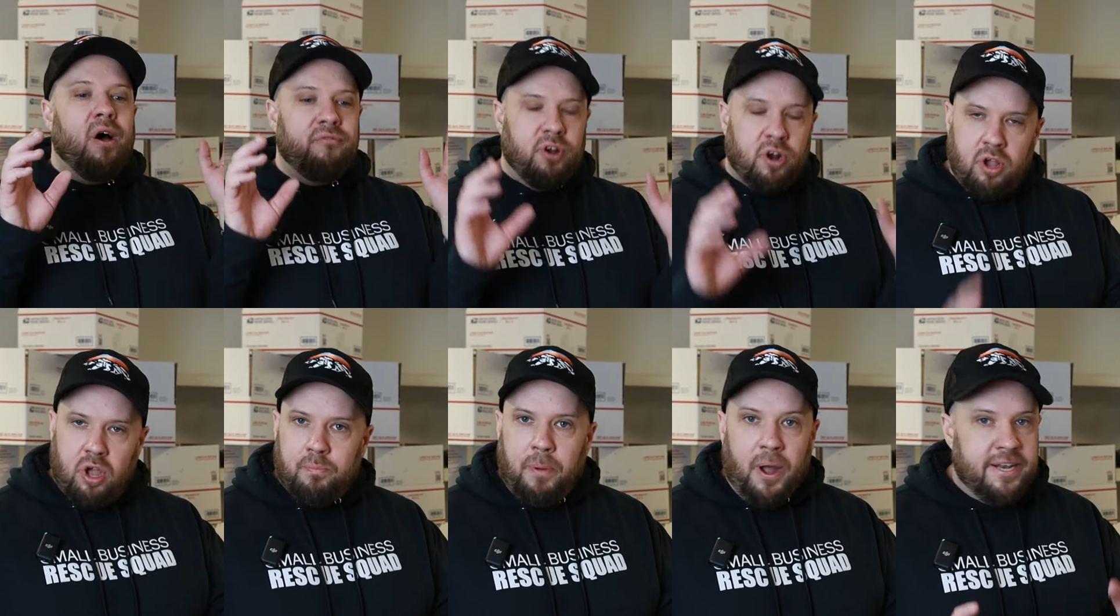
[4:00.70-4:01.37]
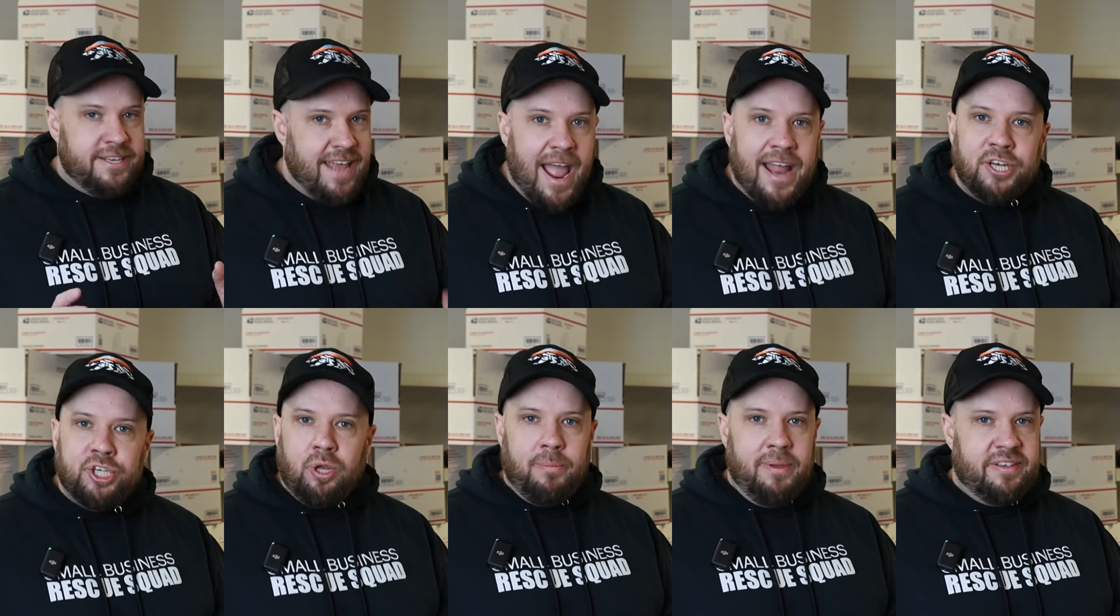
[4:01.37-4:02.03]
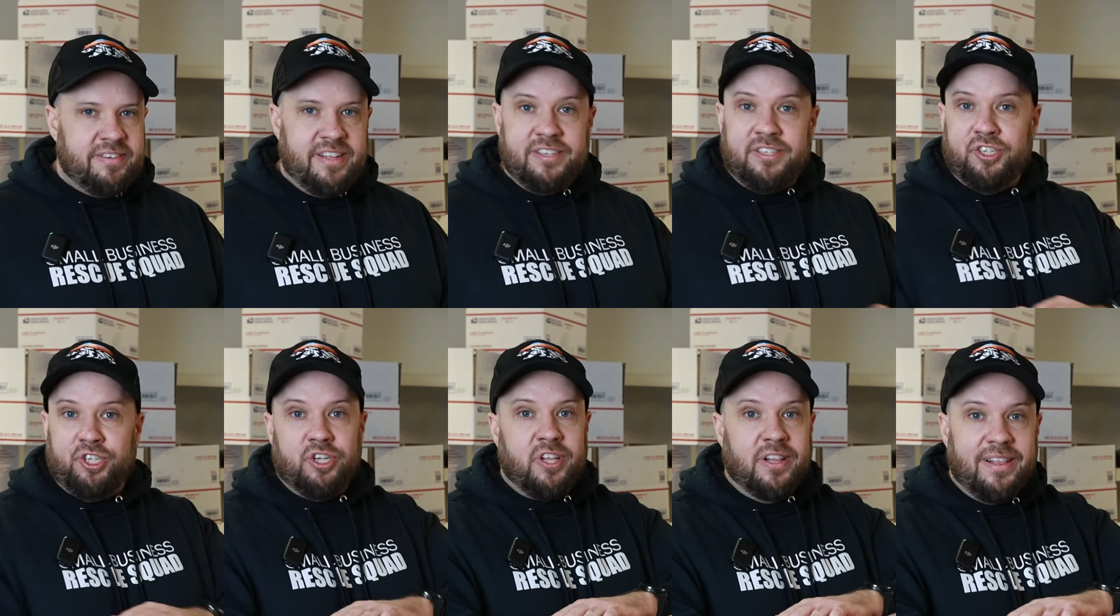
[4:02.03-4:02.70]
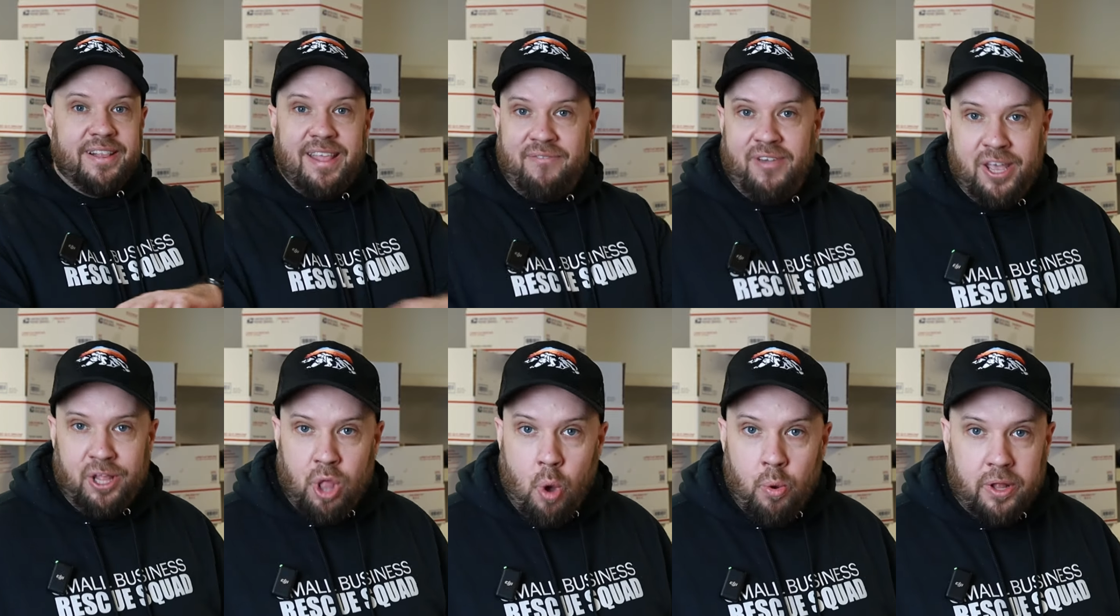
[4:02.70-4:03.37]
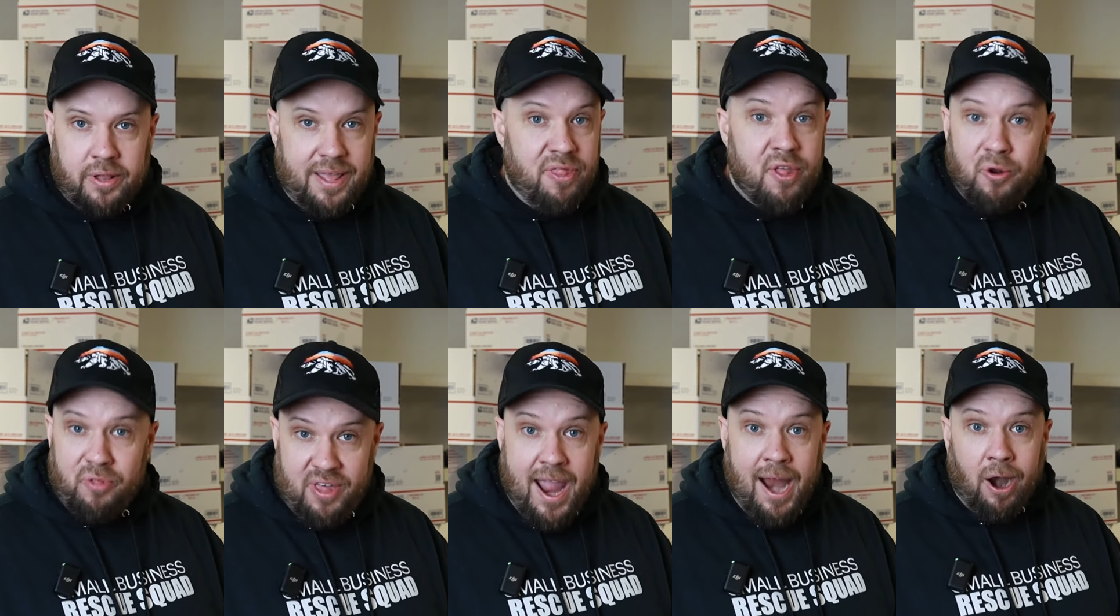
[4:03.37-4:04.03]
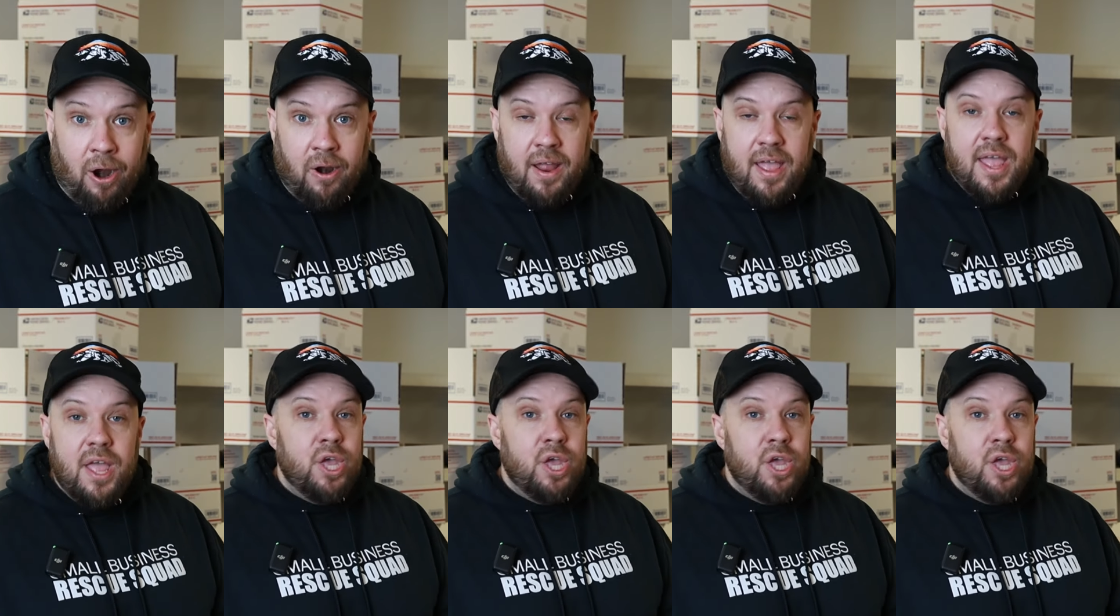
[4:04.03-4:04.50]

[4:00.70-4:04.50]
of your potential business is just living locally. They're there.